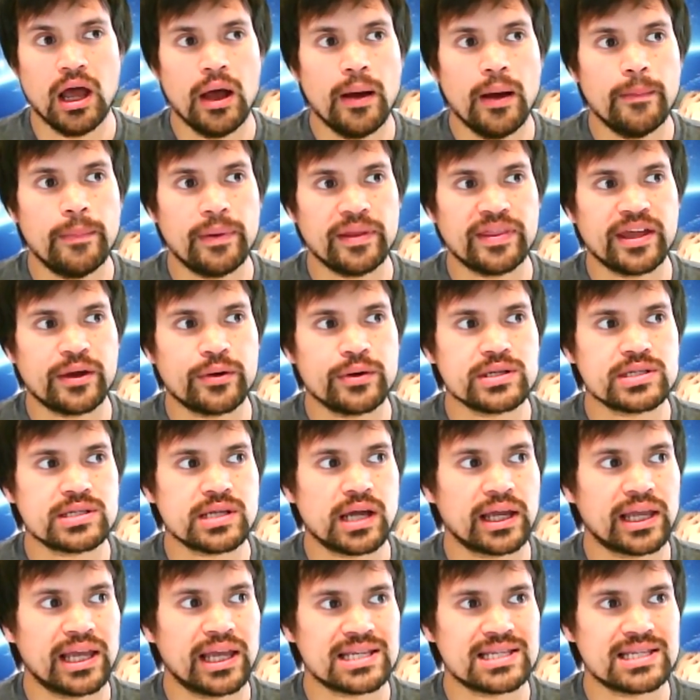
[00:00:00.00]
But there is,
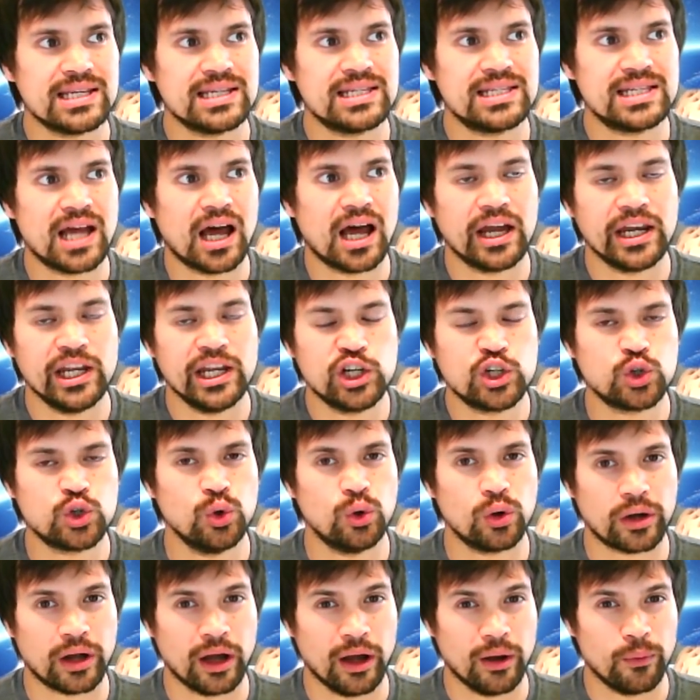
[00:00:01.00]
I guess, a tiny
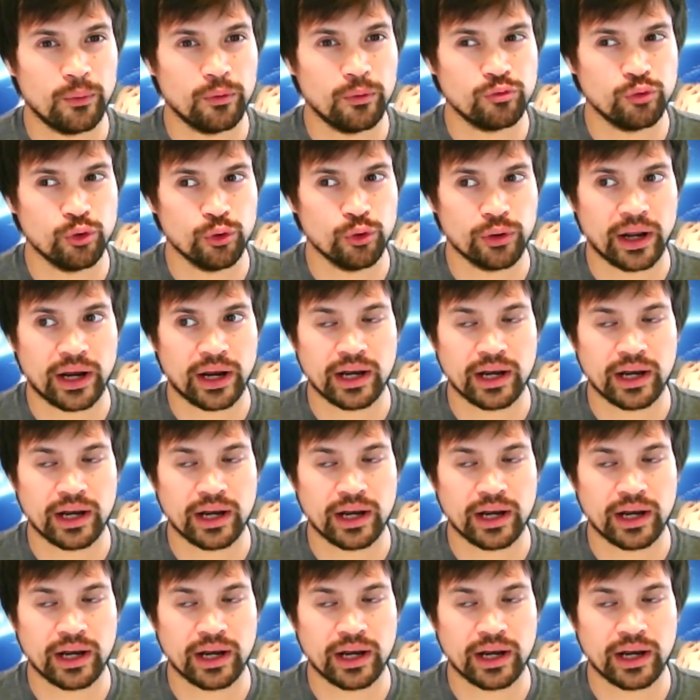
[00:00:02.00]
shortcut route.